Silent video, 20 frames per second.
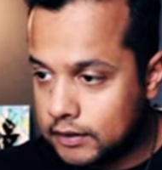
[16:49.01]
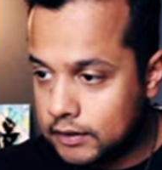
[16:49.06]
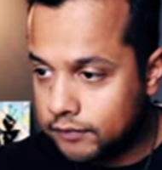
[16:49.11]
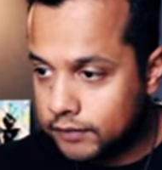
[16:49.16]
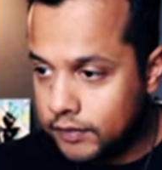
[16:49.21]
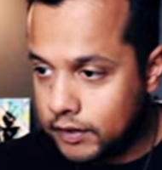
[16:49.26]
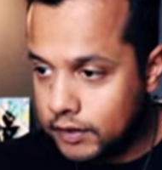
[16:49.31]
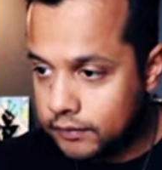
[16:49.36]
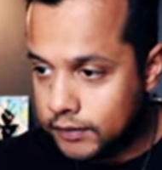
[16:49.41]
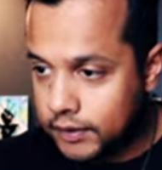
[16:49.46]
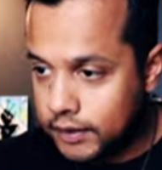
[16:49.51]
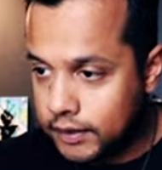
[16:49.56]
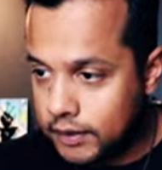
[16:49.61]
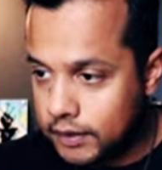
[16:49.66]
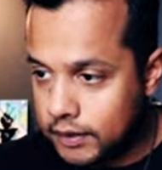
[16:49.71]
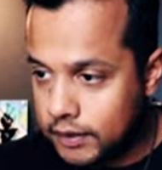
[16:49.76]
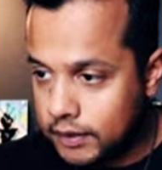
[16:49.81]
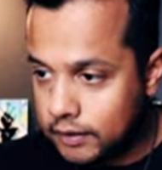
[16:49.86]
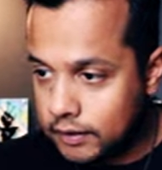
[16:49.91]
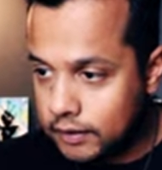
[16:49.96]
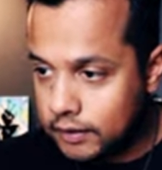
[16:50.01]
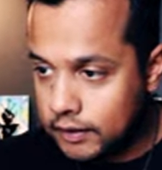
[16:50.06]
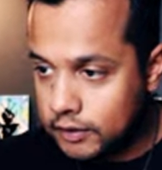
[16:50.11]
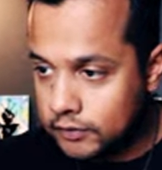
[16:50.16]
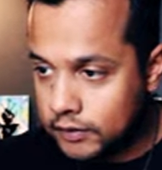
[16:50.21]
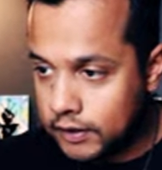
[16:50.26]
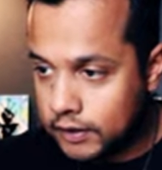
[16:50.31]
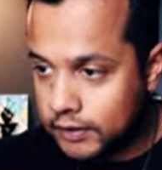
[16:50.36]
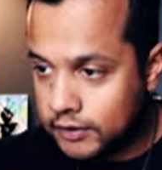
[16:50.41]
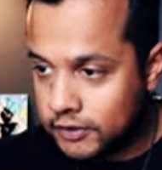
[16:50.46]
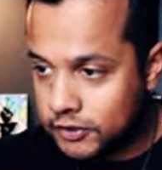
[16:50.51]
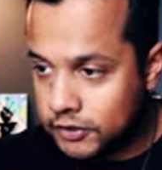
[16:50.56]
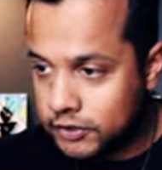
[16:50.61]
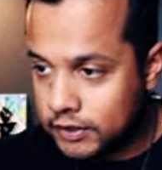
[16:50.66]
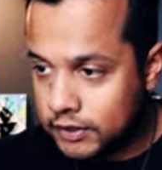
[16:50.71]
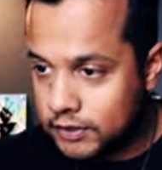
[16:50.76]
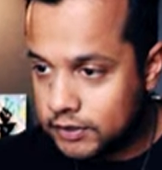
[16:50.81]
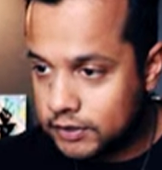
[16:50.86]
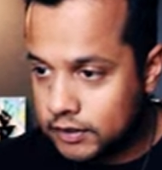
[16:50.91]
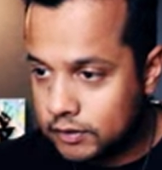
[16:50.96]
on this font right here and try to
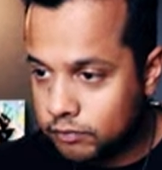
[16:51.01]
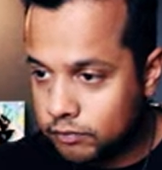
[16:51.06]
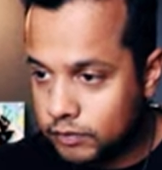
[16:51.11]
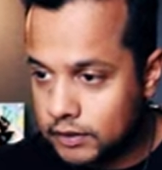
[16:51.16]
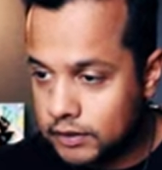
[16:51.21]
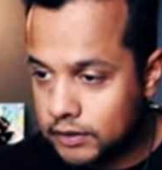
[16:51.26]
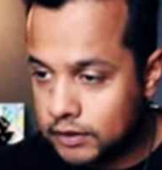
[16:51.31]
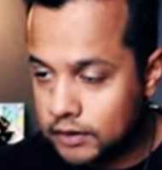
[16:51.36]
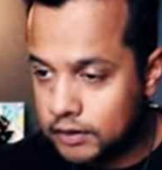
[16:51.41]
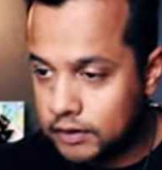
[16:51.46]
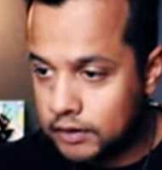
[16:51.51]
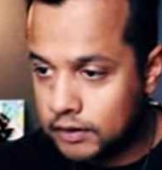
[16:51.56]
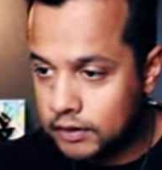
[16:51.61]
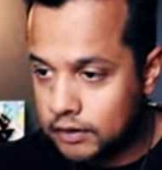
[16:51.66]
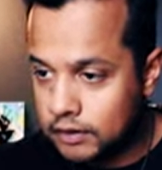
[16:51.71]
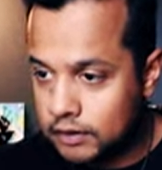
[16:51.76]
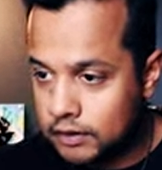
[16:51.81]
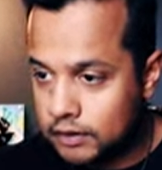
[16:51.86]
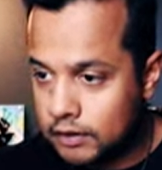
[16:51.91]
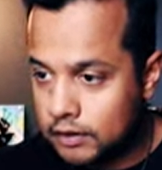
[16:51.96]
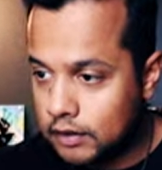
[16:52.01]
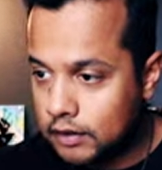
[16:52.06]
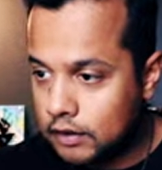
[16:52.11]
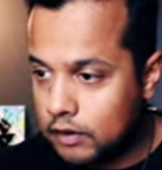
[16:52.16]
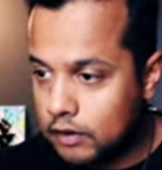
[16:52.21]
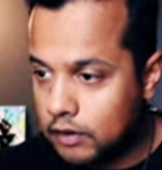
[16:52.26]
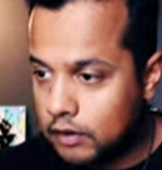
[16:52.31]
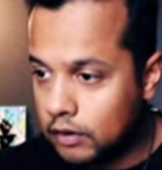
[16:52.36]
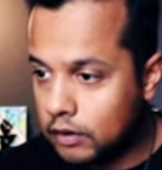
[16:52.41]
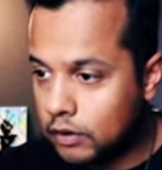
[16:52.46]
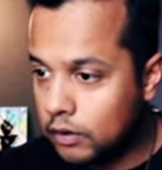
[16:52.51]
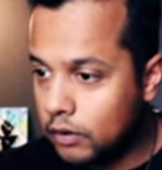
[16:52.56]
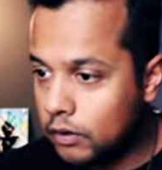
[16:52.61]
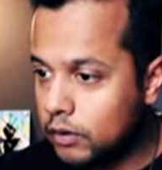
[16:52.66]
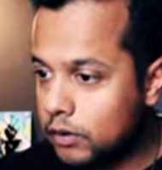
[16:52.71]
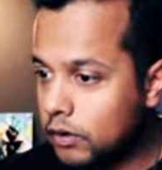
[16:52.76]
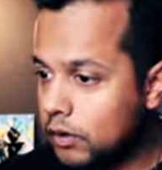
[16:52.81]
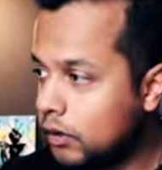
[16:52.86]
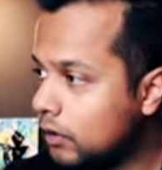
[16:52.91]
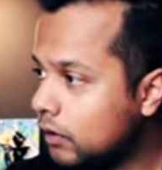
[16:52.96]
adjust it with the
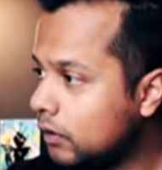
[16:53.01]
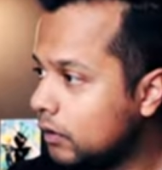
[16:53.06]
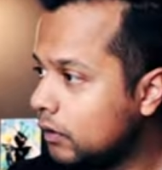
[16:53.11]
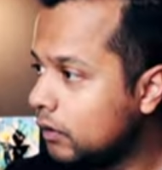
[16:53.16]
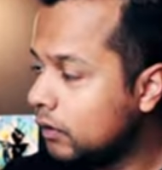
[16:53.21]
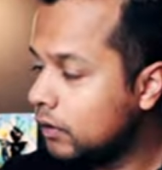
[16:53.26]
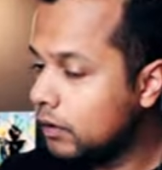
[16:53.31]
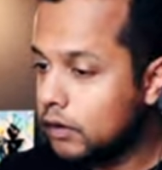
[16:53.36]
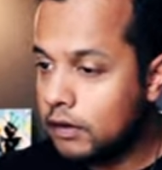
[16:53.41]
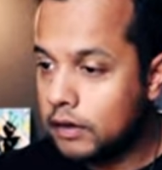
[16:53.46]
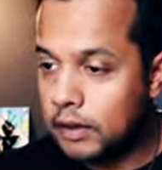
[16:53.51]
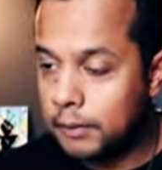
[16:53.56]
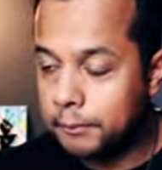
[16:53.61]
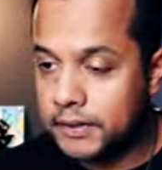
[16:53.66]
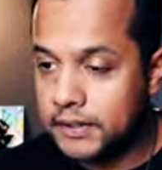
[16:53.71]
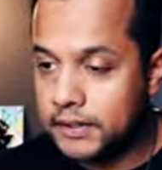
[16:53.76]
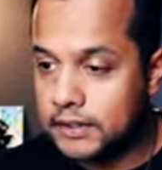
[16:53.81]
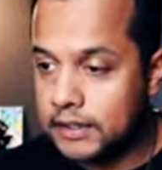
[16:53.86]
logo. I'm gonna